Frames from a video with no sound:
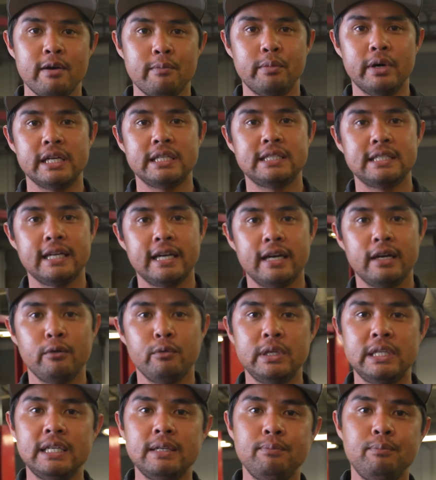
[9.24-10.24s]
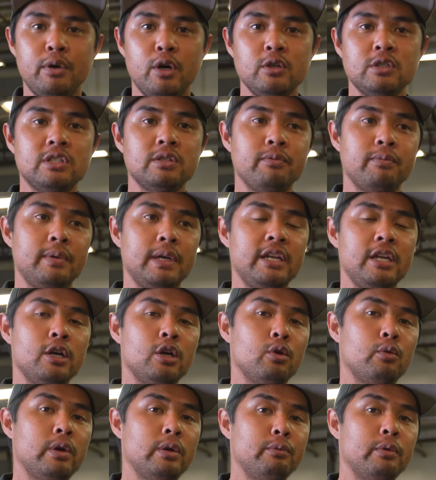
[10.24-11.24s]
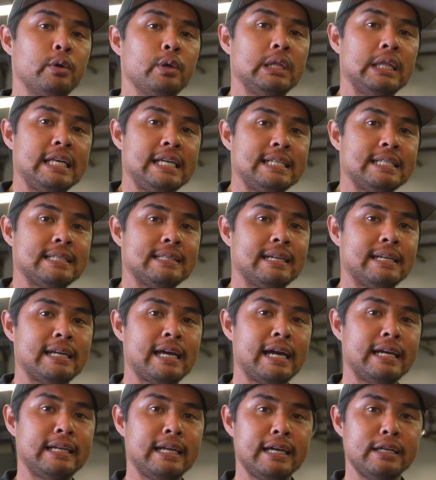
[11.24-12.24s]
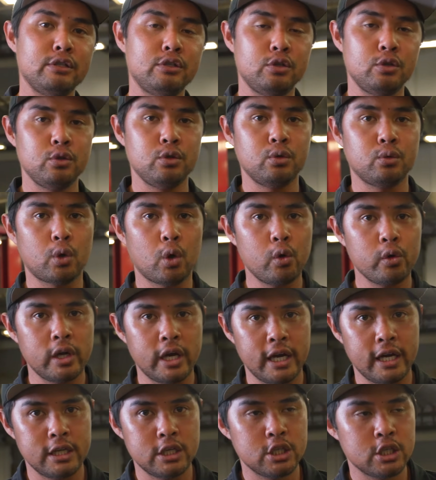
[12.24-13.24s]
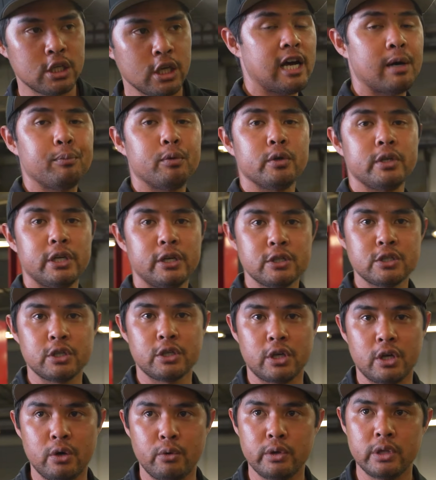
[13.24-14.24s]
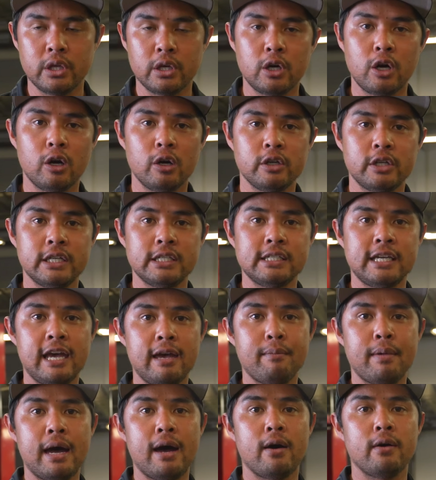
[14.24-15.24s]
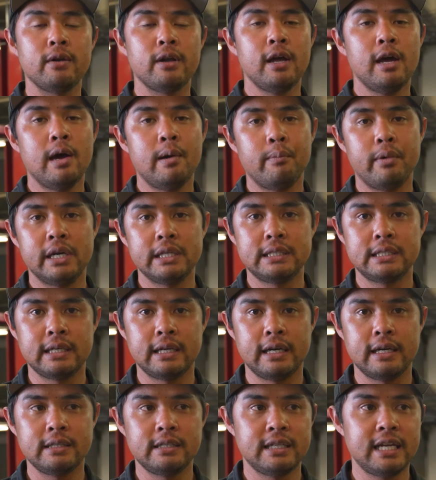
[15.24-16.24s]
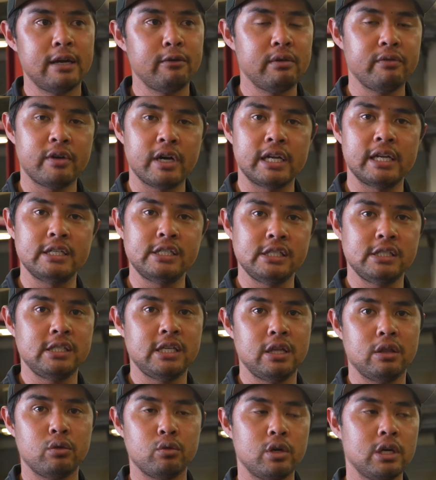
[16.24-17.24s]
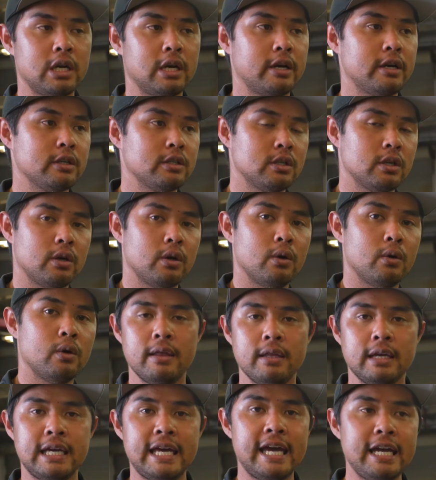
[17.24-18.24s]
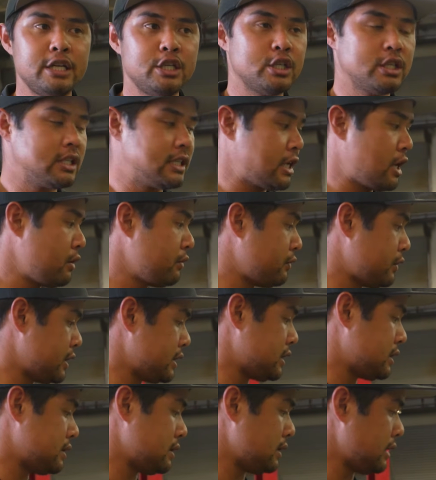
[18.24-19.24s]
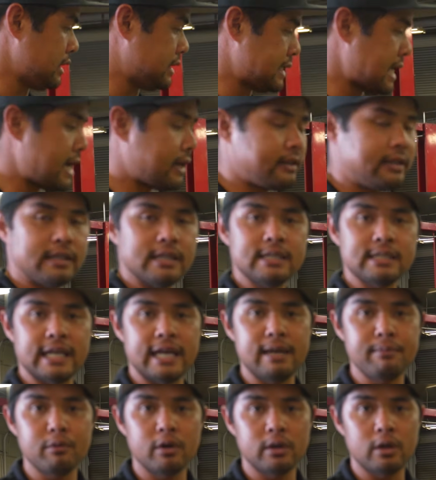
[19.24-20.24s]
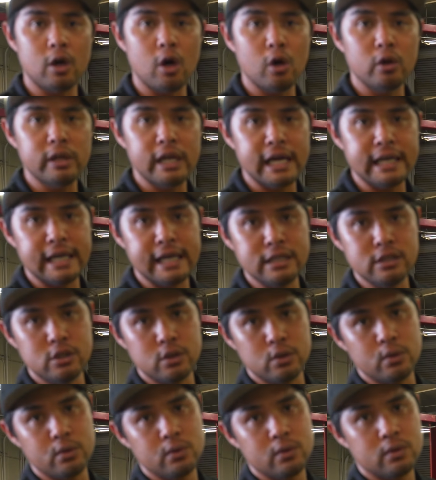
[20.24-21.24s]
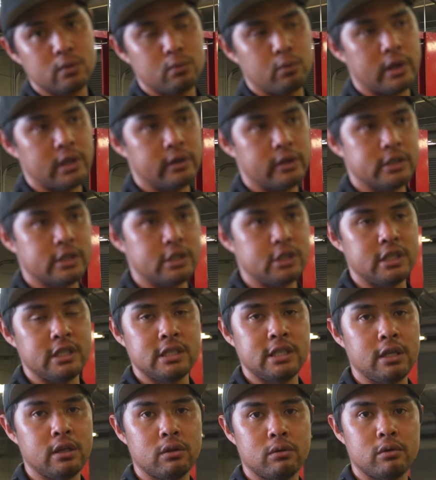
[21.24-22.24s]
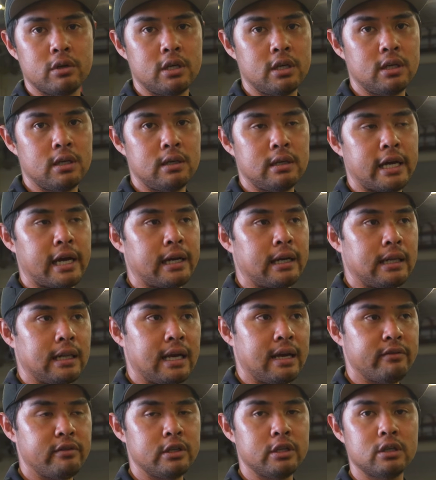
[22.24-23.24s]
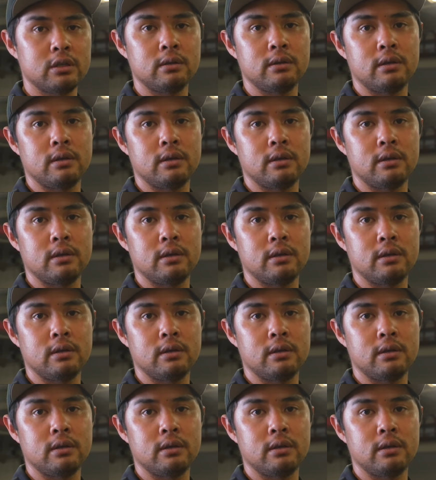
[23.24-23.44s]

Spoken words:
But we did post a video when we released the 992 roll cage a couple years ago when the car just came out. But today we've got a GT3 here. So the cage itself is exactly the same on all 992s, whether it's a GT3, 911,